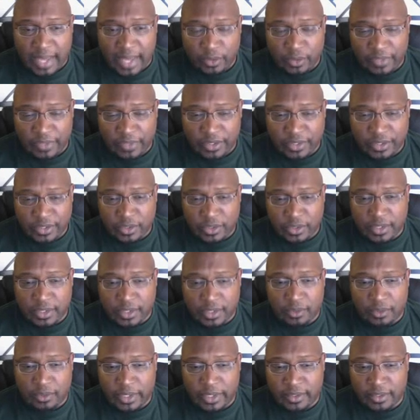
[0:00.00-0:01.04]
I don't know if that's your
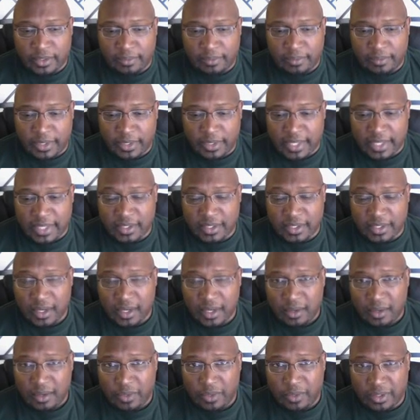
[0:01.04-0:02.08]
situation, but
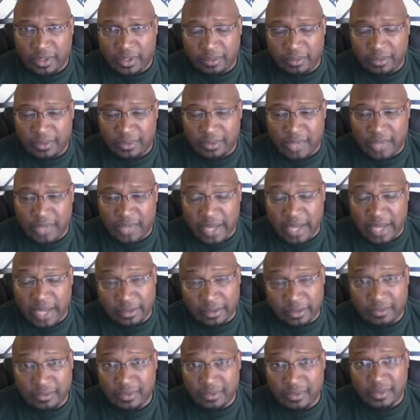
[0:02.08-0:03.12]
that's what the, a lot
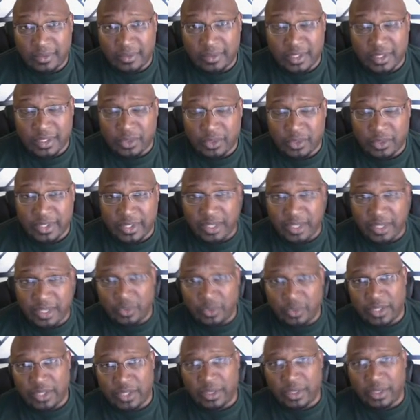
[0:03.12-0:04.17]
of the situation
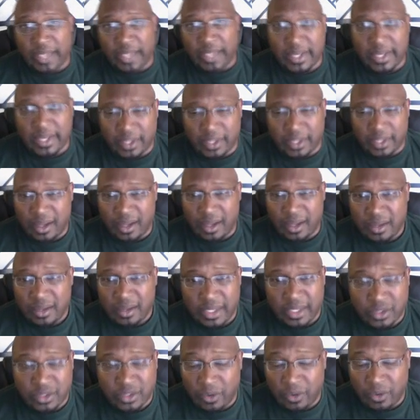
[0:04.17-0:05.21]
is when they try to cancel it.
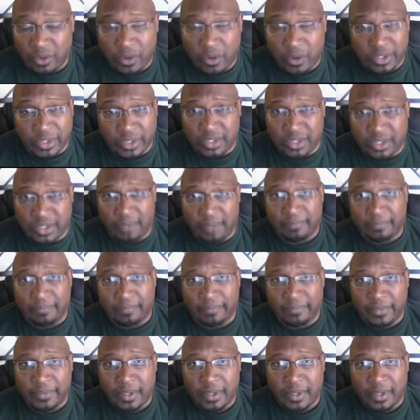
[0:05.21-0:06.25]
They just don't go to the gym.
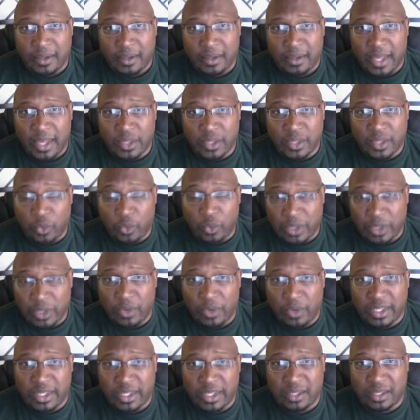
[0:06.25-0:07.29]
And you
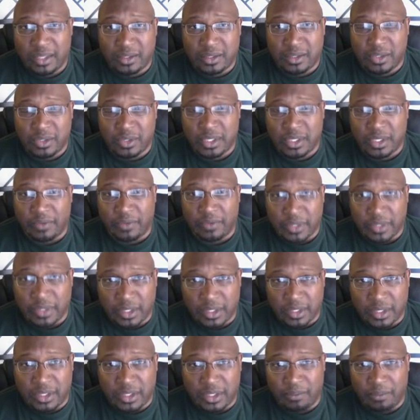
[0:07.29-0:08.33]
really want to get
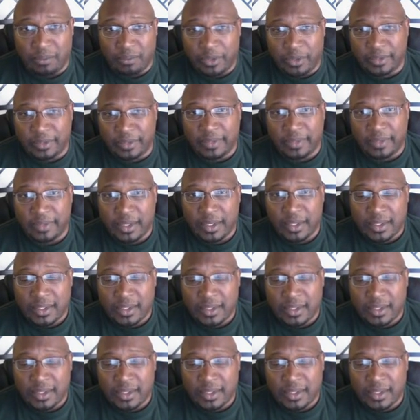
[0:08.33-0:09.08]
yourself into the gym, brother.